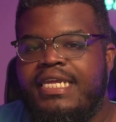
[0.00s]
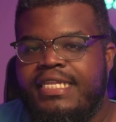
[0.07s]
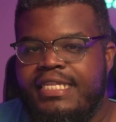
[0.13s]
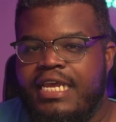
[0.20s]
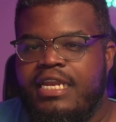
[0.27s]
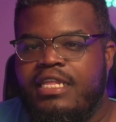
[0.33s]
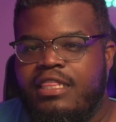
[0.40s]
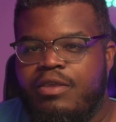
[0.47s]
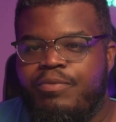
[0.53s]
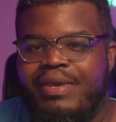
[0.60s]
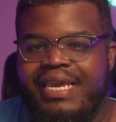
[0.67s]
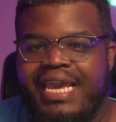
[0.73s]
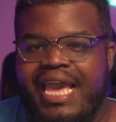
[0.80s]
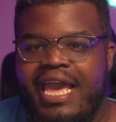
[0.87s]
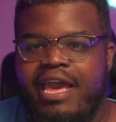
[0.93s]
Now that we
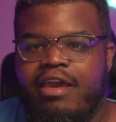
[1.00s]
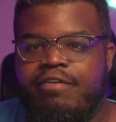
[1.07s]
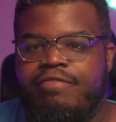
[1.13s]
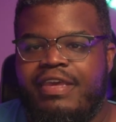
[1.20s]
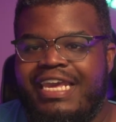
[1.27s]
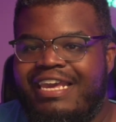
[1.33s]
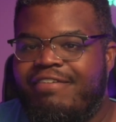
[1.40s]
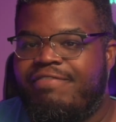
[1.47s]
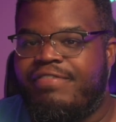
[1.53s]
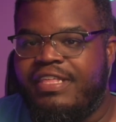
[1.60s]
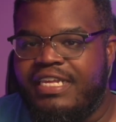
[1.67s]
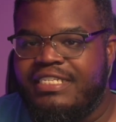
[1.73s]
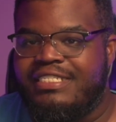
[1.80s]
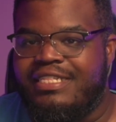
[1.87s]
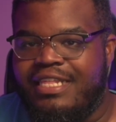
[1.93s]
have if
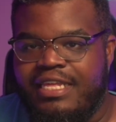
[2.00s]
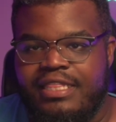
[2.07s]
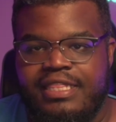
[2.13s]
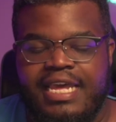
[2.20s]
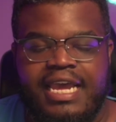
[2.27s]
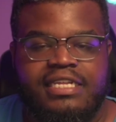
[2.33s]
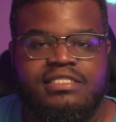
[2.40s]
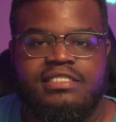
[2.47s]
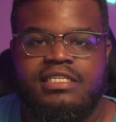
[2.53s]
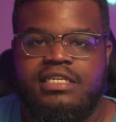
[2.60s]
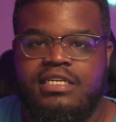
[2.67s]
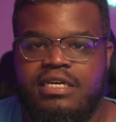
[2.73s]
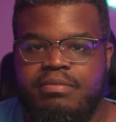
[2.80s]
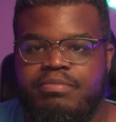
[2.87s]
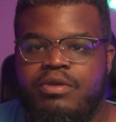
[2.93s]
this then that set
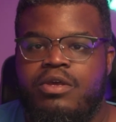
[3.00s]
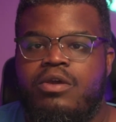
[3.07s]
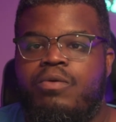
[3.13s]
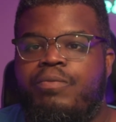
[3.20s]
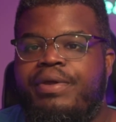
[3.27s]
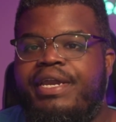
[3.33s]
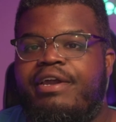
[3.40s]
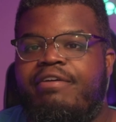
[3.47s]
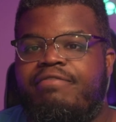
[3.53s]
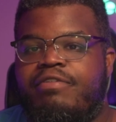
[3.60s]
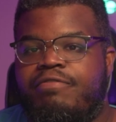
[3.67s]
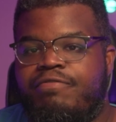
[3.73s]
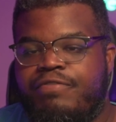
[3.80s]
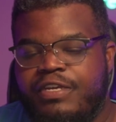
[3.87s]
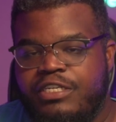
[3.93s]
up, we have
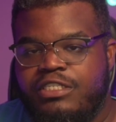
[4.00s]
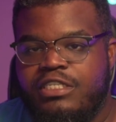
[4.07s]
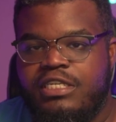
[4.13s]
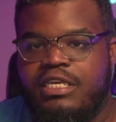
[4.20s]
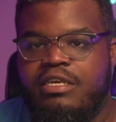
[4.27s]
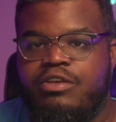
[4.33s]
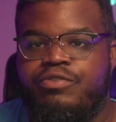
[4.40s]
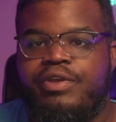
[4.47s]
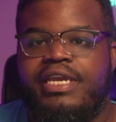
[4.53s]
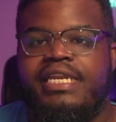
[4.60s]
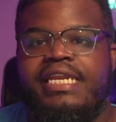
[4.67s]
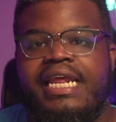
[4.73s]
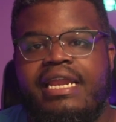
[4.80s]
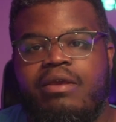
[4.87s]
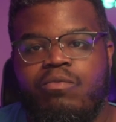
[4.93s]
officially created
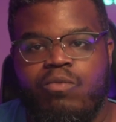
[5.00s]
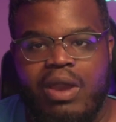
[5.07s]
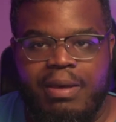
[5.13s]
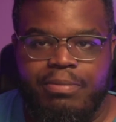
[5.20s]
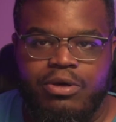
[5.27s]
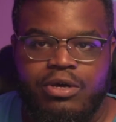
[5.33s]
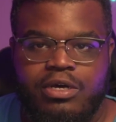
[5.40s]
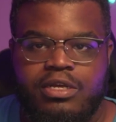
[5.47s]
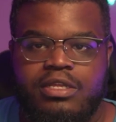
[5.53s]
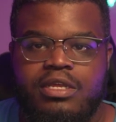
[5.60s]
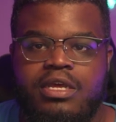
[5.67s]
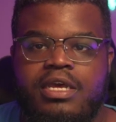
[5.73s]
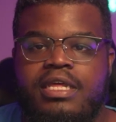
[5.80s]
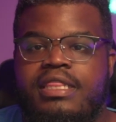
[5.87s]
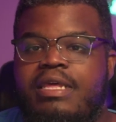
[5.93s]
a webhook
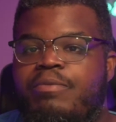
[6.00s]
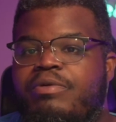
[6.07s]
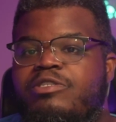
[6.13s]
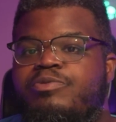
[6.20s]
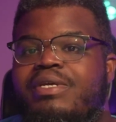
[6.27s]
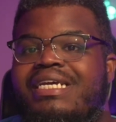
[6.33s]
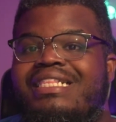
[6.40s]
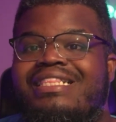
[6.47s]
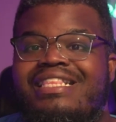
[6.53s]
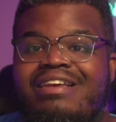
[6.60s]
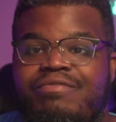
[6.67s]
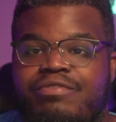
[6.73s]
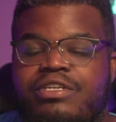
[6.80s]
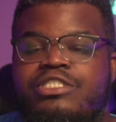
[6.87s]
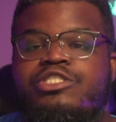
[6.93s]
which we can
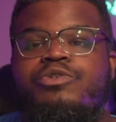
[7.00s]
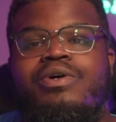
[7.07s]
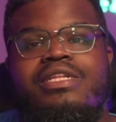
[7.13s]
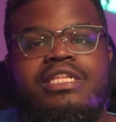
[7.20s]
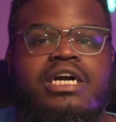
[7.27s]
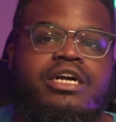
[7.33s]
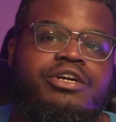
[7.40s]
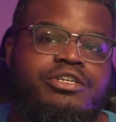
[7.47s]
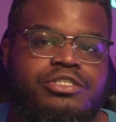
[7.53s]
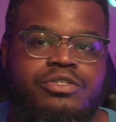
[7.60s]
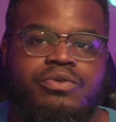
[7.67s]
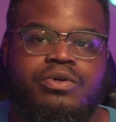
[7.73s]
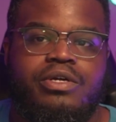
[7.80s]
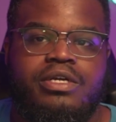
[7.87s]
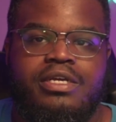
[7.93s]
leverage to unlock our
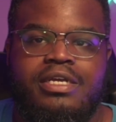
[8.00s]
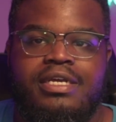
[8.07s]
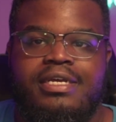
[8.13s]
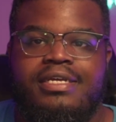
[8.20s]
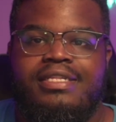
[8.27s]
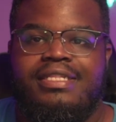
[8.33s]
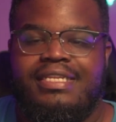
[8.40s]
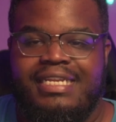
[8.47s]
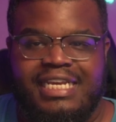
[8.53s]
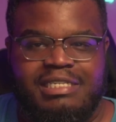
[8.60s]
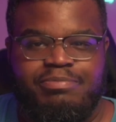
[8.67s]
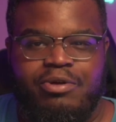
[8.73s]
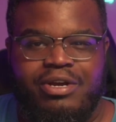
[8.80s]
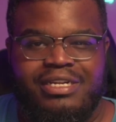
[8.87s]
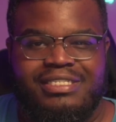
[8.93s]
door. The next
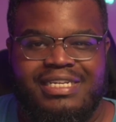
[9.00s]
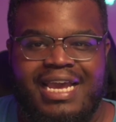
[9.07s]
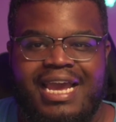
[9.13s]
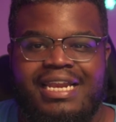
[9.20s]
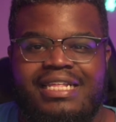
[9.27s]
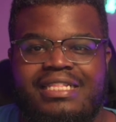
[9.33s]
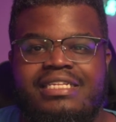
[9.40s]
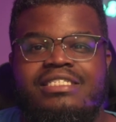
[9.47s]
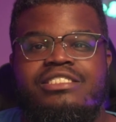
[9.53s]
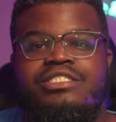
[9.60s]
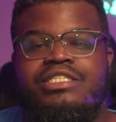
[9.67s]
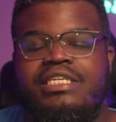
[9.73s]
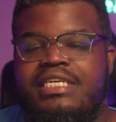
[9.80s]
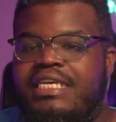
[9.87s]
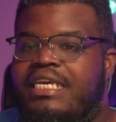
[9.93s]
part is adding this to
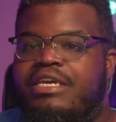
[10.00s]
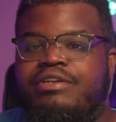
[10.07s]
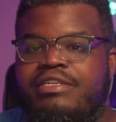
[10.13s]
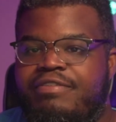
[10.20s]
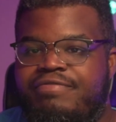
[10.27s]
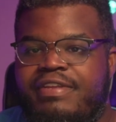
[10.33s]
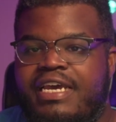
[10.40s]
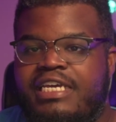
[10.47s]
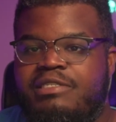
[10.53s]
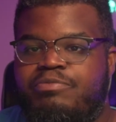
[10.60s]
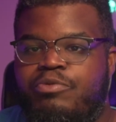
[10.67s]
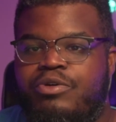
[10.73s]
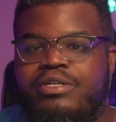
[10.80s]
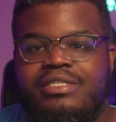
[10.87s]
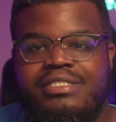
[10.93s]
the Keyo Dev
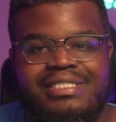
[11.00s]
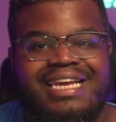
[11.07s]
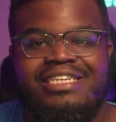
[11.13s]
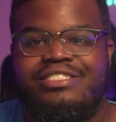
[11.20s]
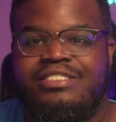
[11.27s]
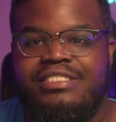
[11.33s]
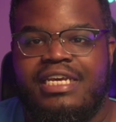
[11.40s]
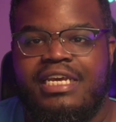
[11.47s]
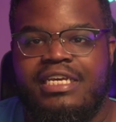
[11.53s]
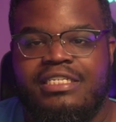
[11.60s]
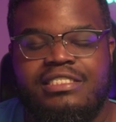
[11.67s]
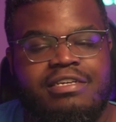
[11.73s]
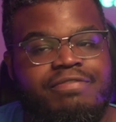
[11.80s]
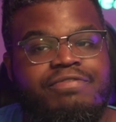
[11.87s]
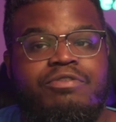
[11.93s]
dashboard, and that just takes a few